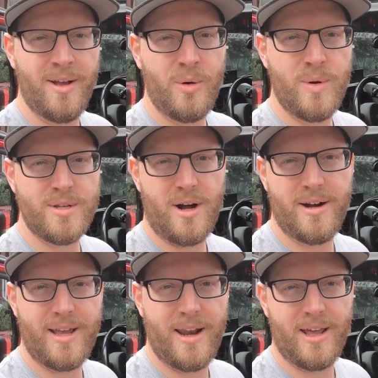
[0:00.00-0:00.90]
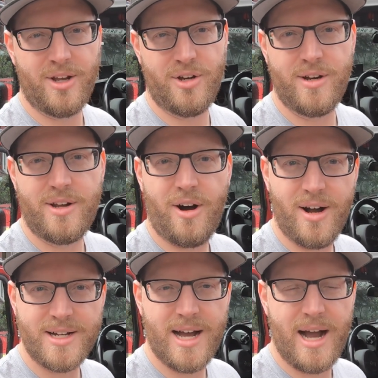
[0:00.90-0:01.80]
was not getting a good
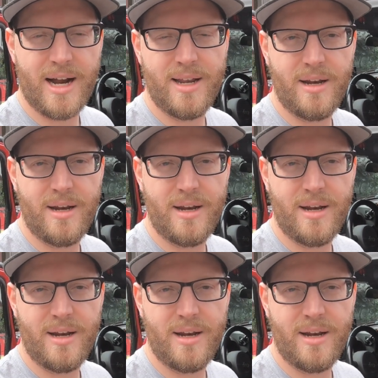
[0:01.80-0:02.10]
contact,